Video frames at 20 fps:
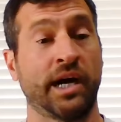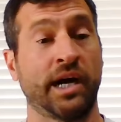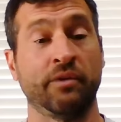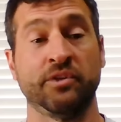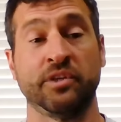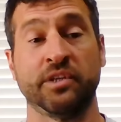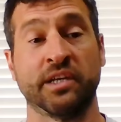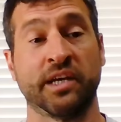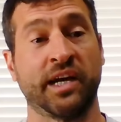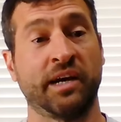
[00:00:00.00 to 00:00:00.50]

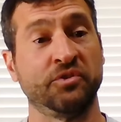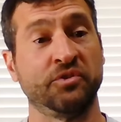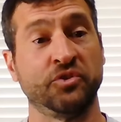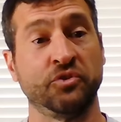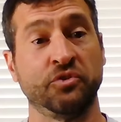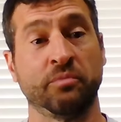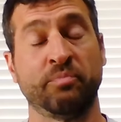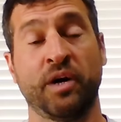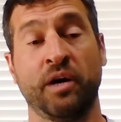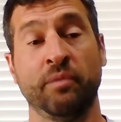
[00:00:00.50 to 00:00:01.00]
I would do
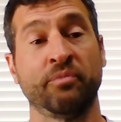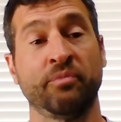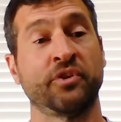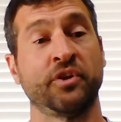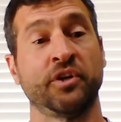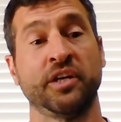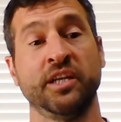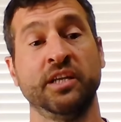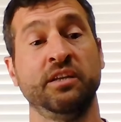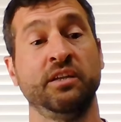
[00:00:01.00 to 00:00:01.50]
the pump
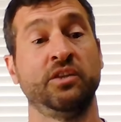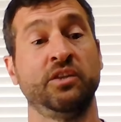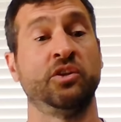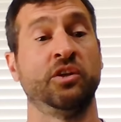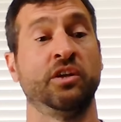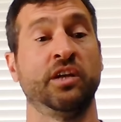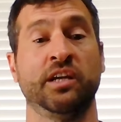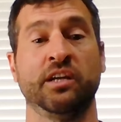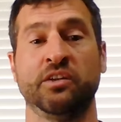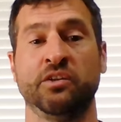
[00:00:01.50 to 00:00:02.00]

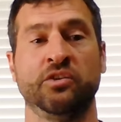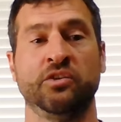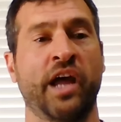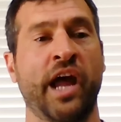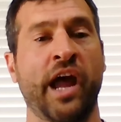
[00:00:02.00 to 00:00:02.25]
30.